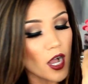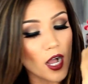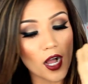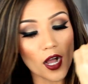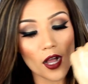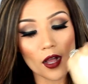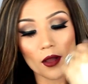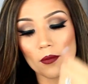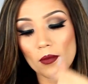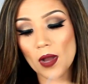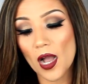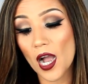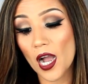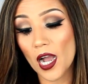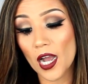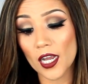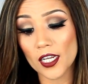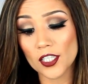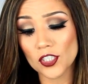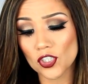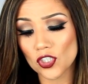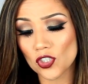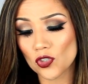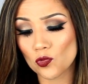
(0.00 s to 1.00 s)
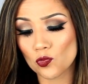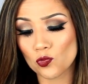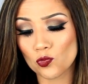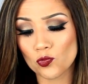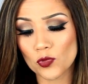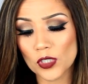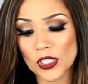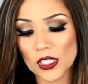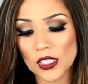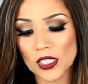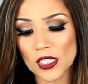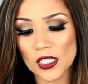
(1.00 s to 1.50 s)
I just
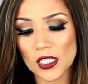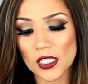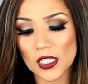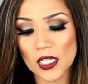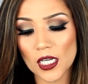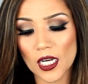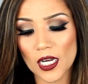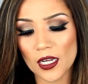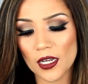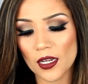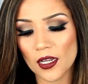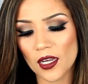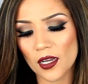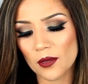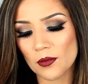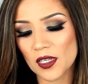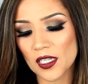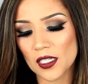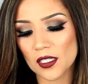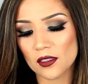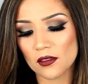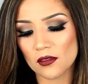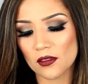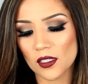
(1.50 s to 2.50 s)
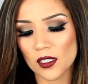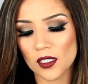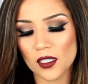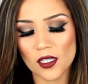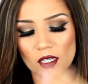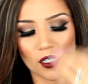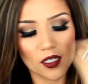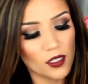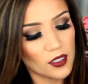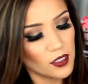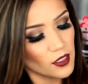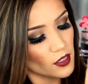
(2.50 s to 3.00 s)
really, I mean,
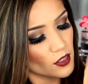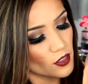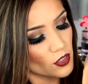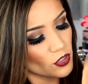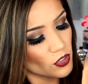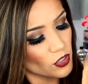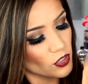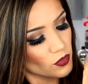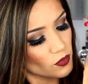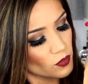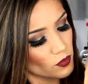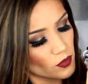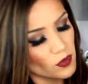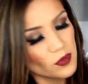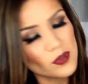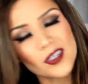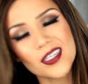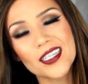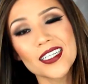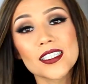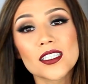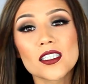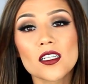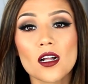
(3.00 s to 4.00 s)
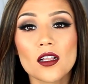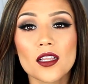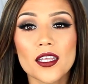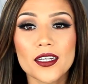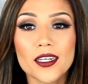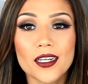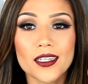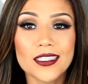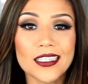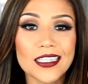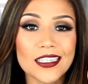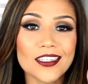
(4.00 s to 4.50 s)
you know, it's not
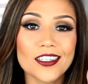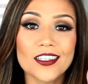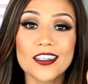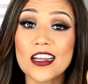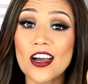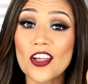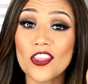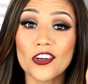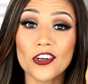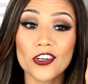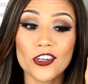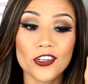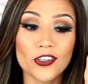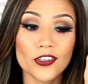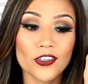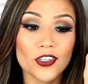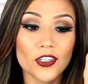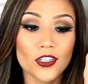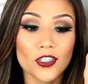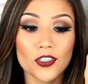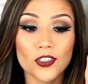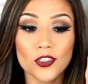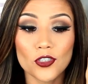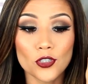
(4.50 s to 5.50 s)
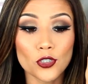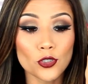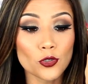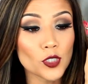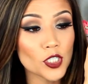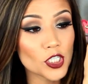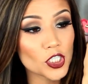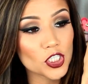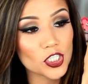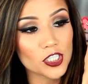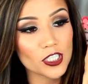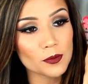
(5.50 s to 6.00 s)
like I need another
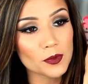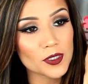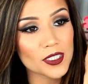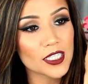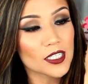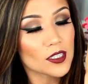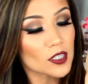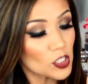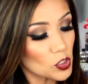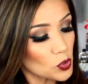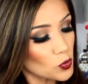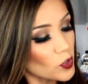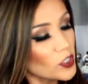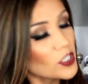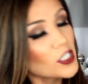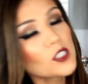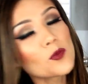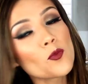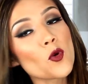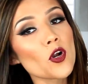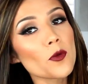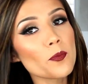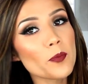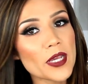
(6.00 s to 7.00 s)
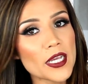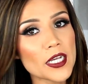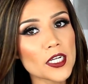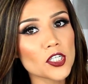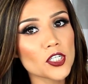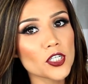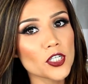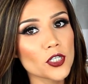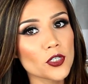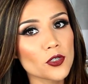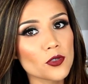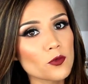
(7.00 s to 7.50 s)
nudish lipstick. This one is more
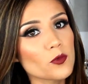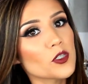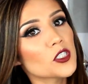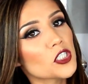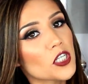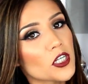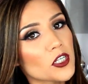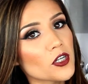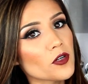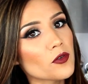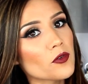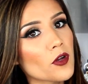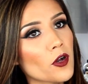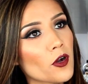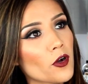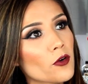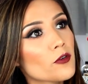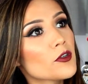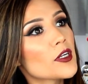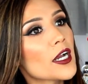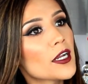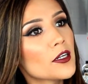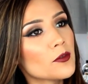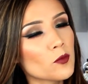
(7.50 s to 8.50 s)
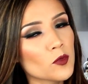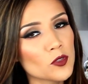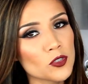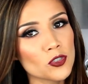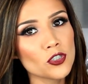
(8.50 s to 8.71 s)
pink nude, which I don't own. I